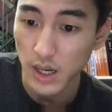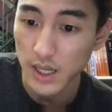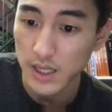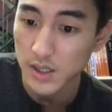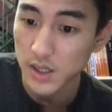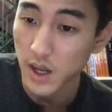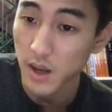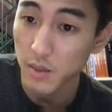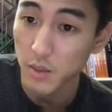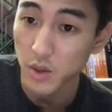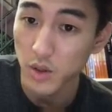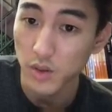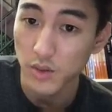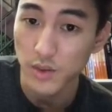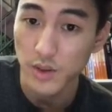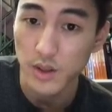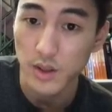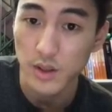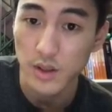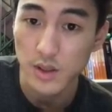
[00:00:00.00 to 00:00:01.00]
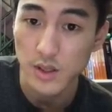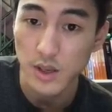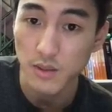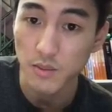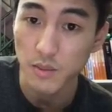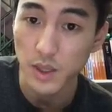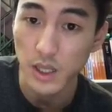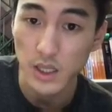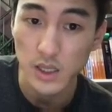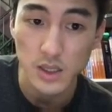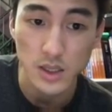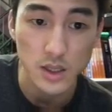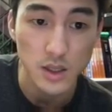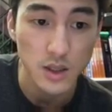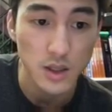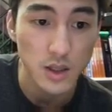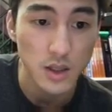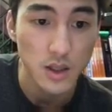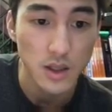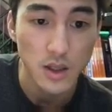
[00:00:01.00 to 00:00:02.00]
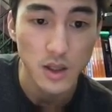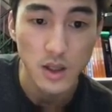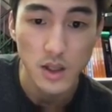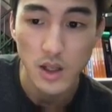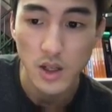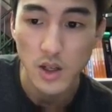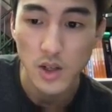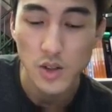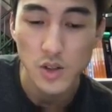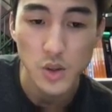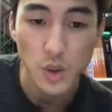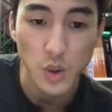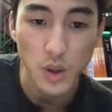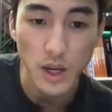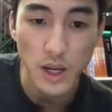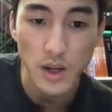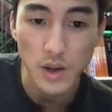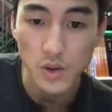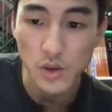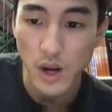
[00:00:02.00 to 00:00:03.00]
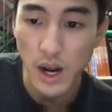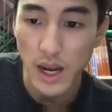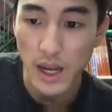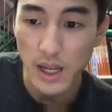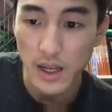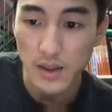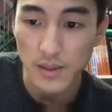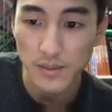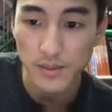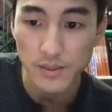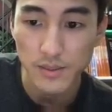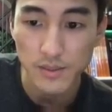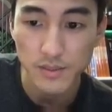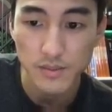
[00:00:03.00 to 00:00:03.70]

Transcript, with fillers: has not moved. Seven bucks. Tornado Dragon.